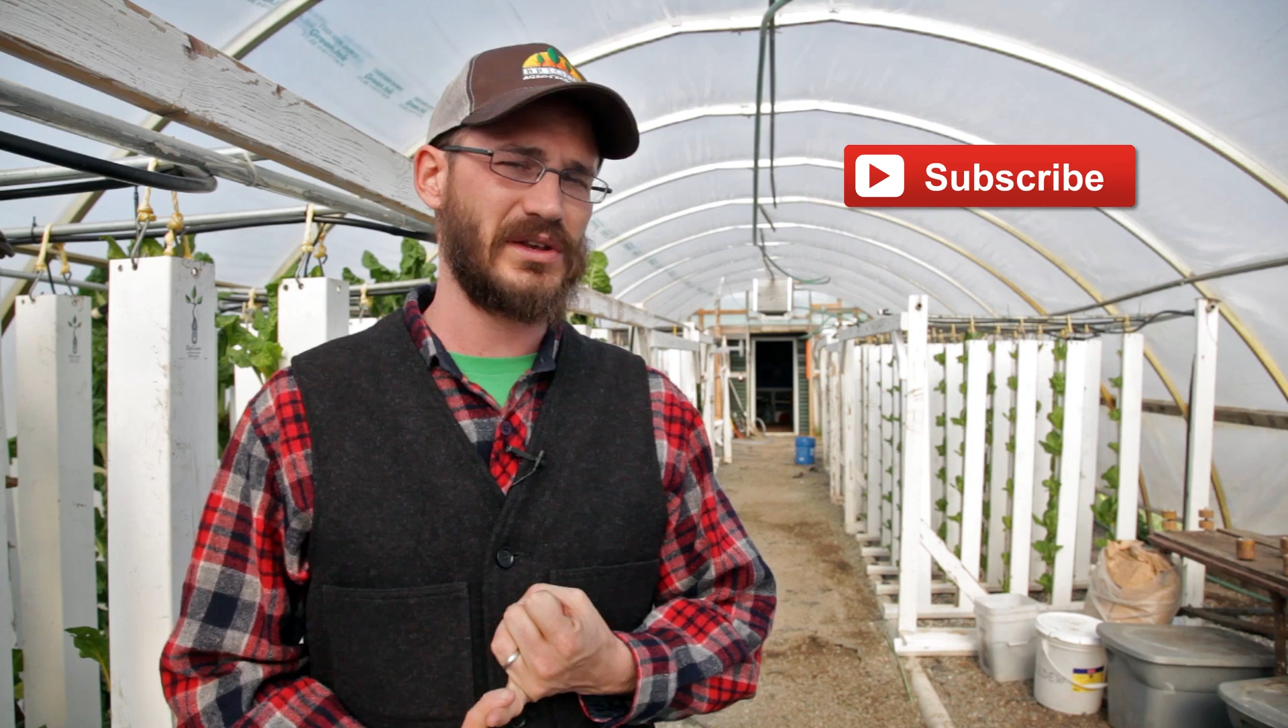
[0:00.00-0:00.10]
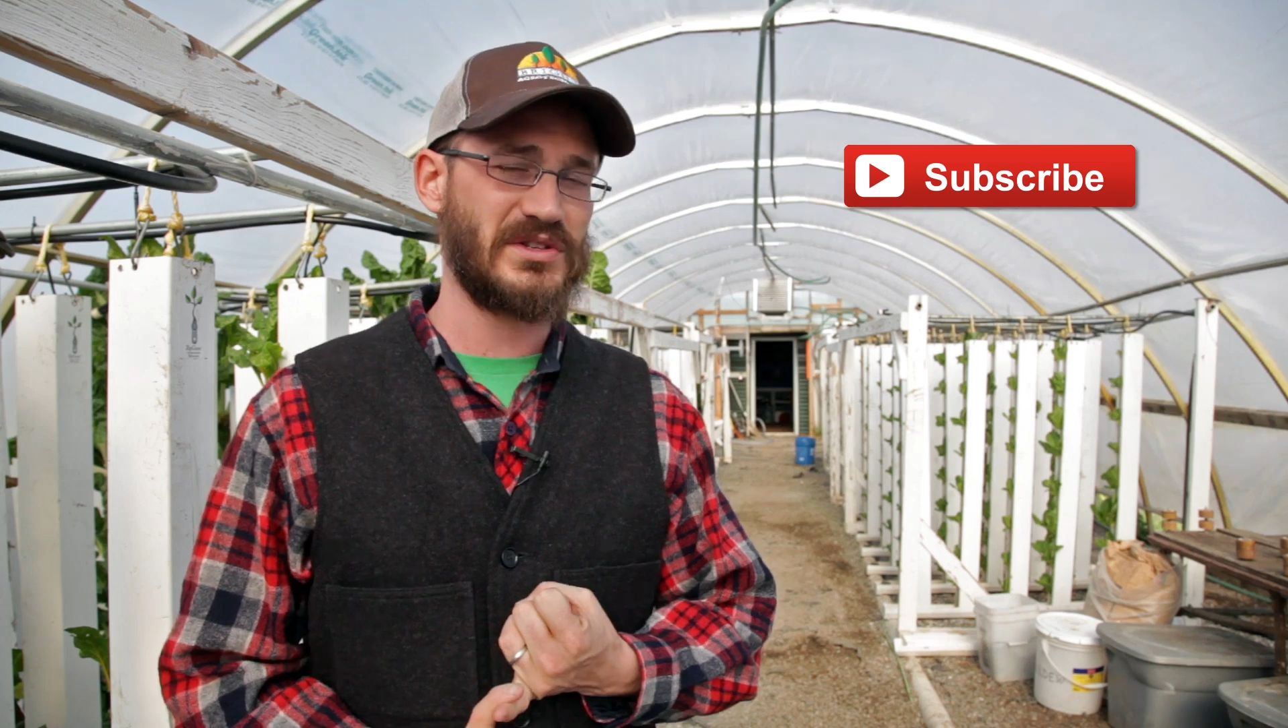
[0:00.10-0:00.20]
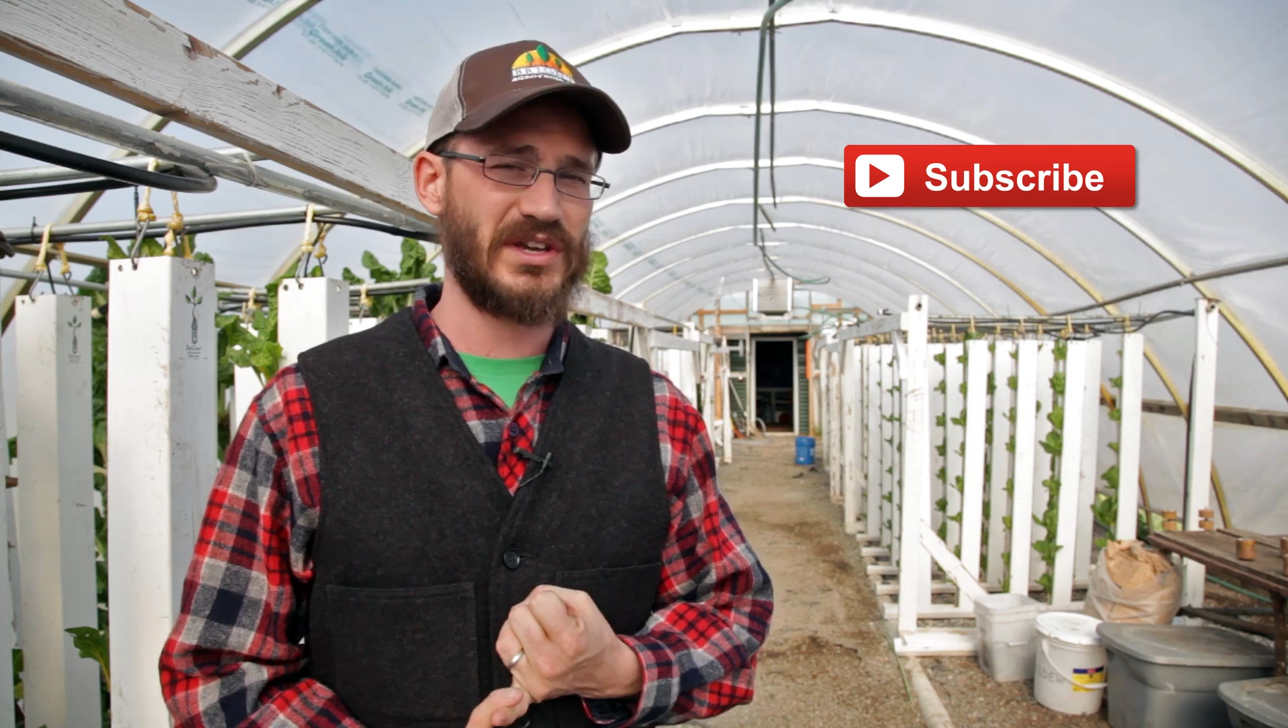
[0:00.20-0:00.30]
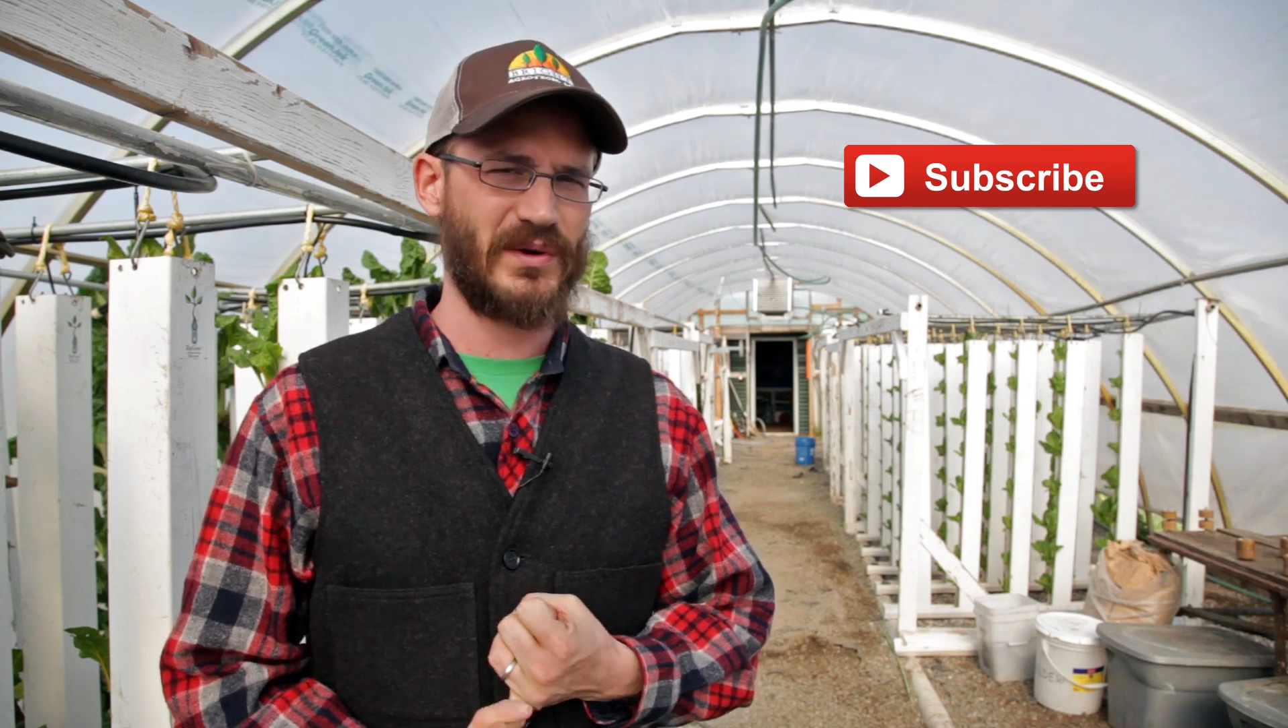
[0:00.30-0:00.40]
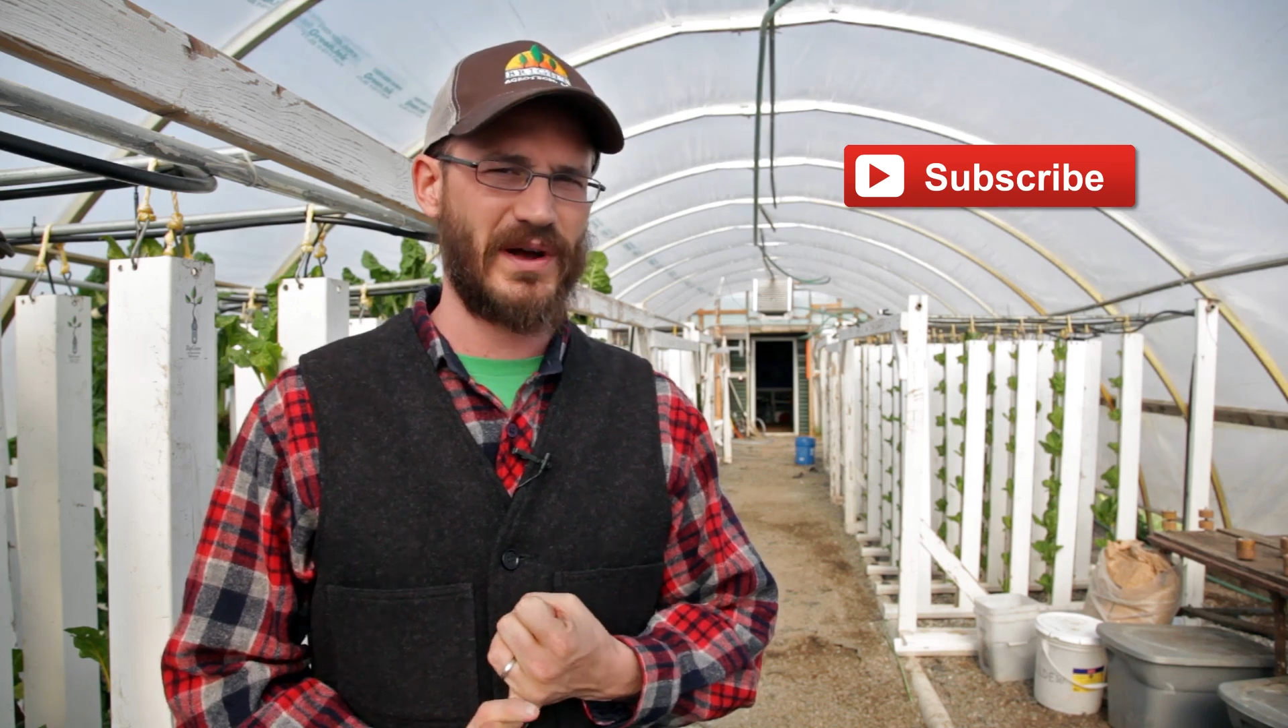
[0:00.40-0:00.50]

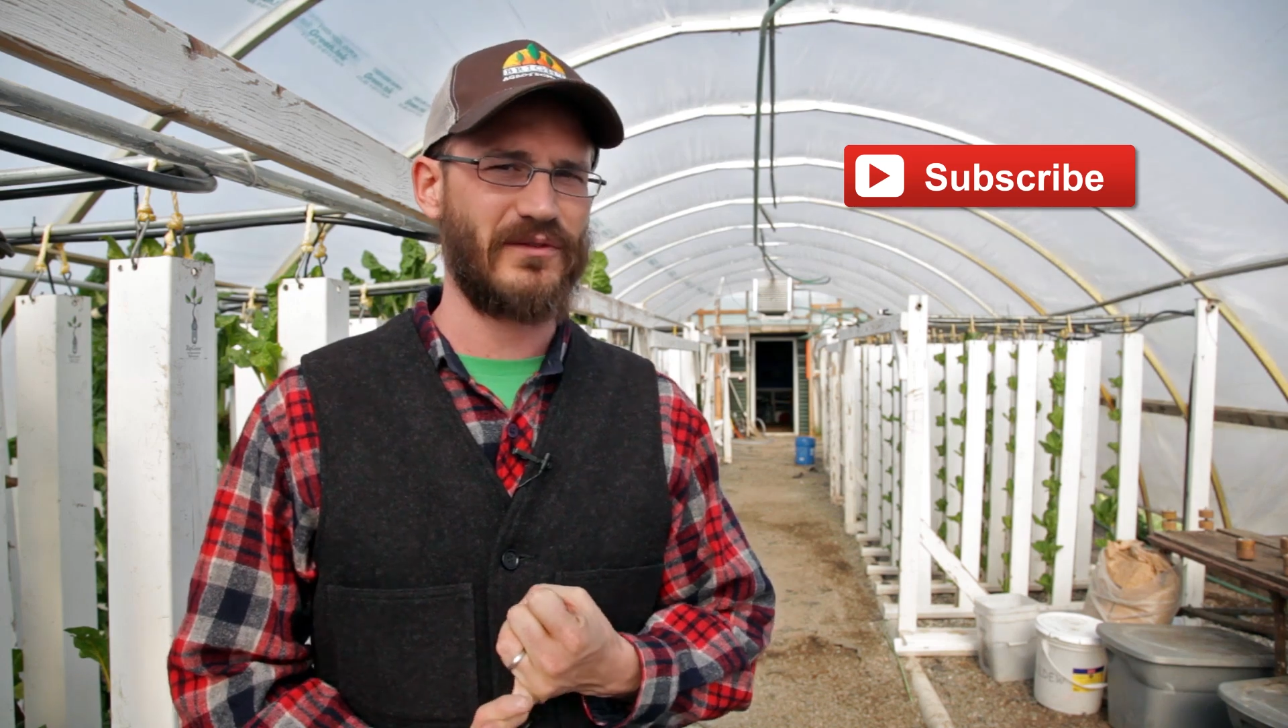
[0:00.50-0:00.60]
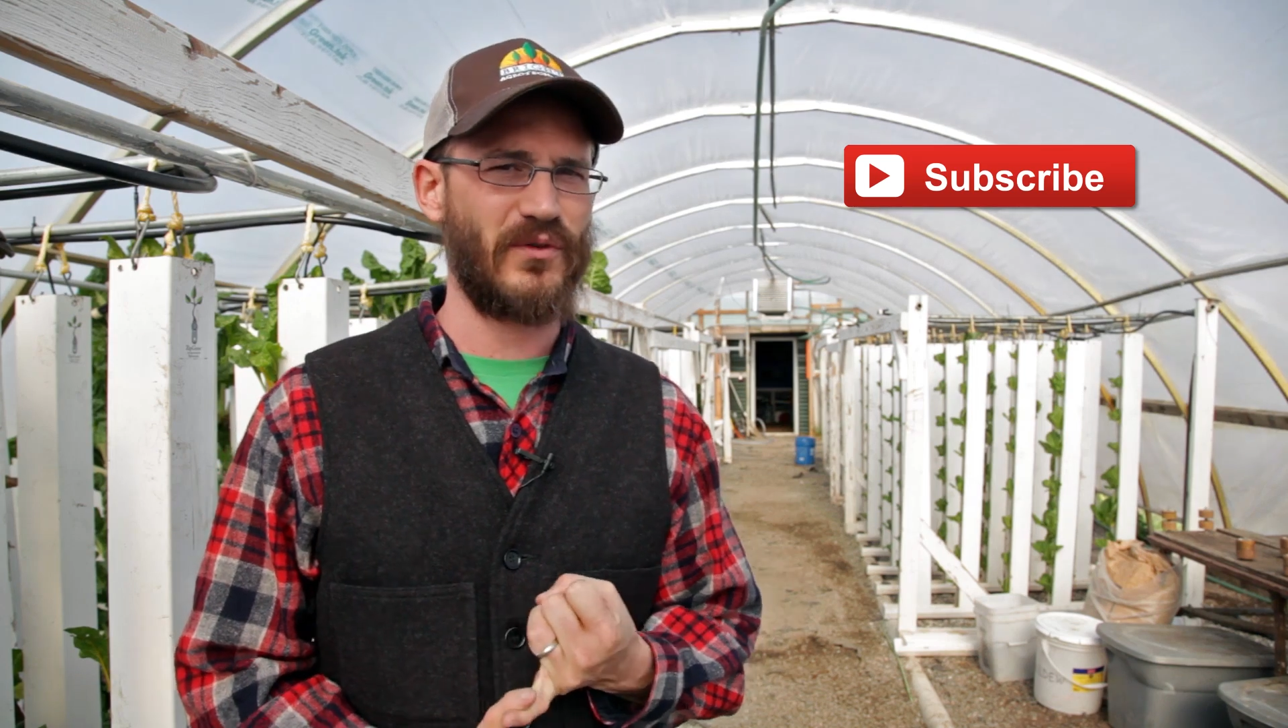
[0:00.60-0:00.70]
losing around